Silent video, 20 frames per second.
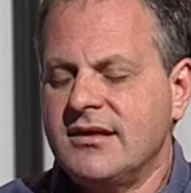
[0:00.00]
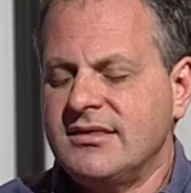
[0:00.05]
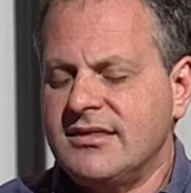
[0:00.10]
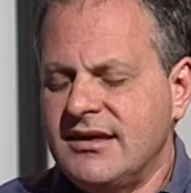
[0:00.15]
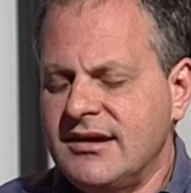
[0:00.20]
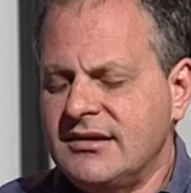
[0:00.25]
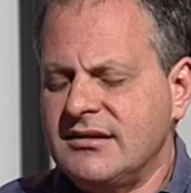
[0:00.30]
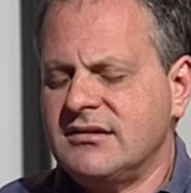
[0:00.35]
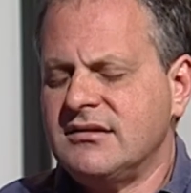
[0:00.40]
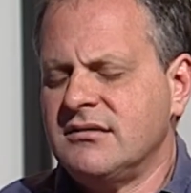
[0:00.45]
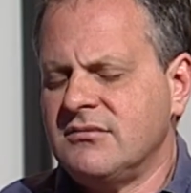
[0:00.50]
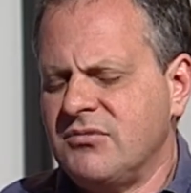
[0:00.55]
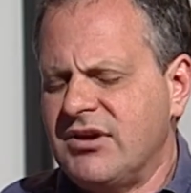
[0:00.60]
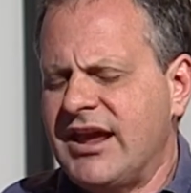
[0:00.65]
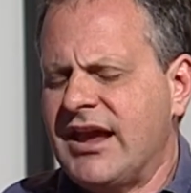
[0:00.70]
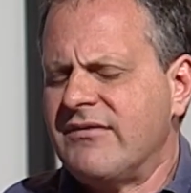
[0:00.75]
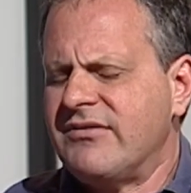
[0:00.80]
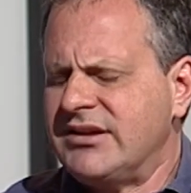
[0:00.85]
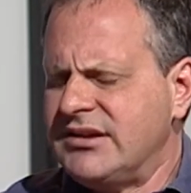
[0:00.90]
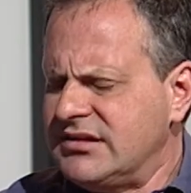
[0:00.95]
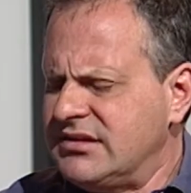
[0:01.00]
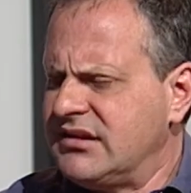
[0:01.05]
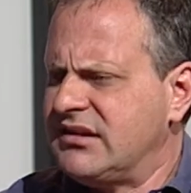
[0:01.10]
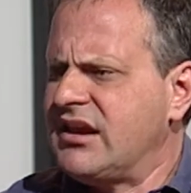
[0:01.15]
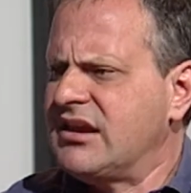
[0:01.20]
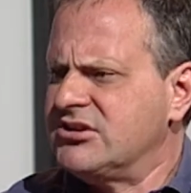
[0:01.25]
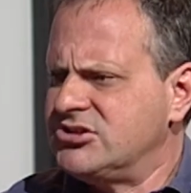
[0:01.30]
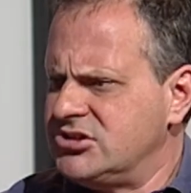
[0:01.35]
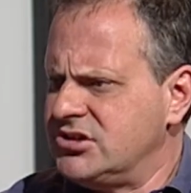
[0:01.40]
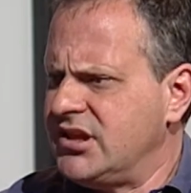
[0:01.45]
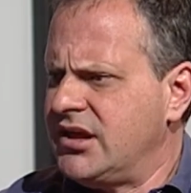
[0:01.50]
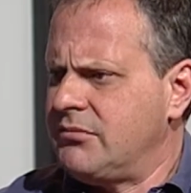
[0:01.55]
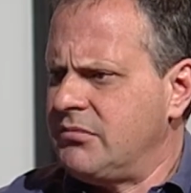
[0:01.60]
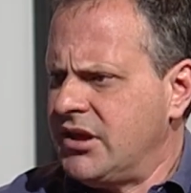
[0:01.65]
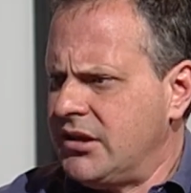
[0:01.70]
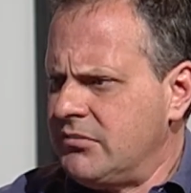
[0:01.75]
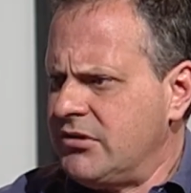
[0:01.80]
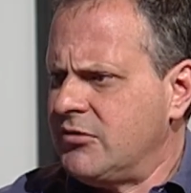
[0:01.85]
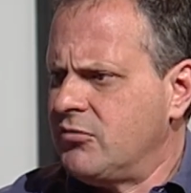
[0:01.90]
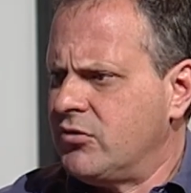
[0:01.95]
then we have an indication that
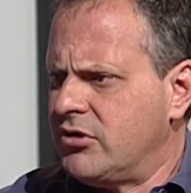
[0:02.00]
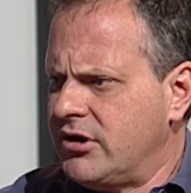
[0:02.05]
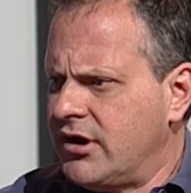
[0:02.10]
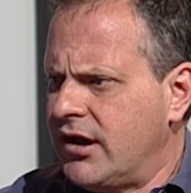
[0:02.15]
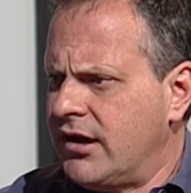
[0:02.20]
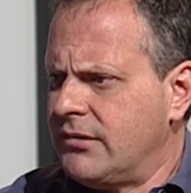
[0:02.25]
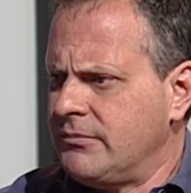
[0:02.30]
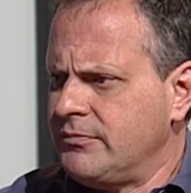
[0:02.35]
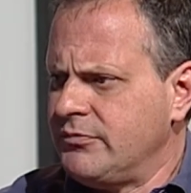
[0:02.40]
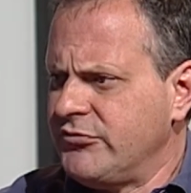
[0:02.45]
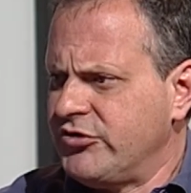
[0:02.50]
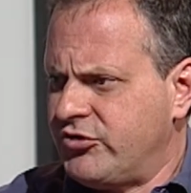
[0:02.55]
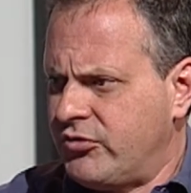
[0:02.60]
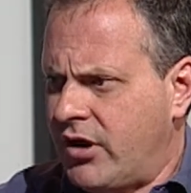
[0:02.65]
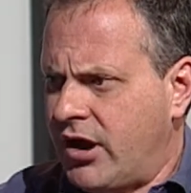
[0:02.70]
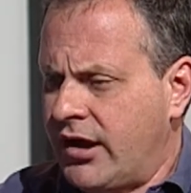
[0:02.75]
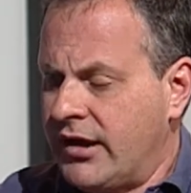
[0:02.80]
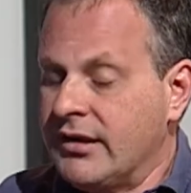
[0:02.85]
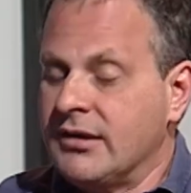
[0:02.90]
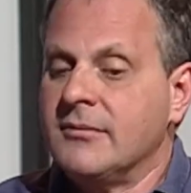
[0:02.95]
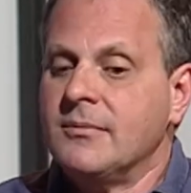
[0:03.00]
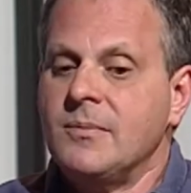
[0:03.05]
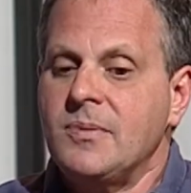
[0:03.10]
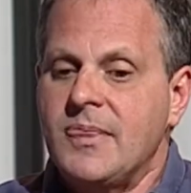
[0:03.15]
maybe we're not dry.